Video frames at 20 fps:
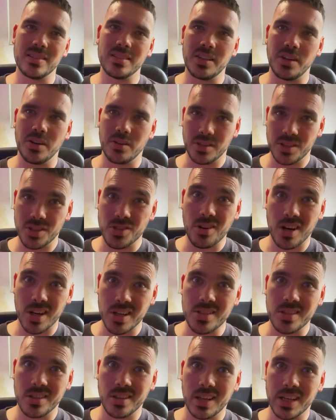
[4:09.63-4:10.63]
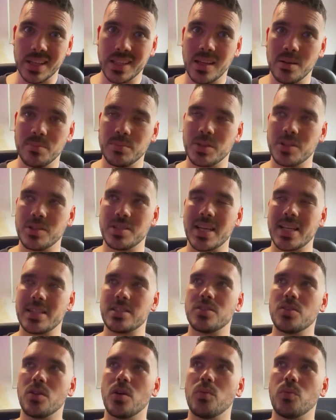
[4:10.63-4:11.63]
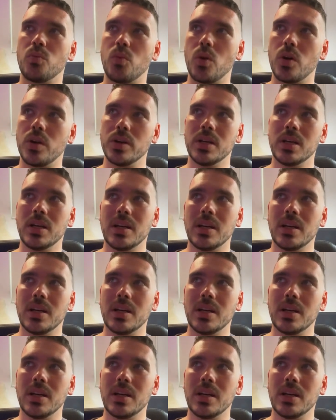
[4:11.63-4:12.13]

you know, structured like that because that's not what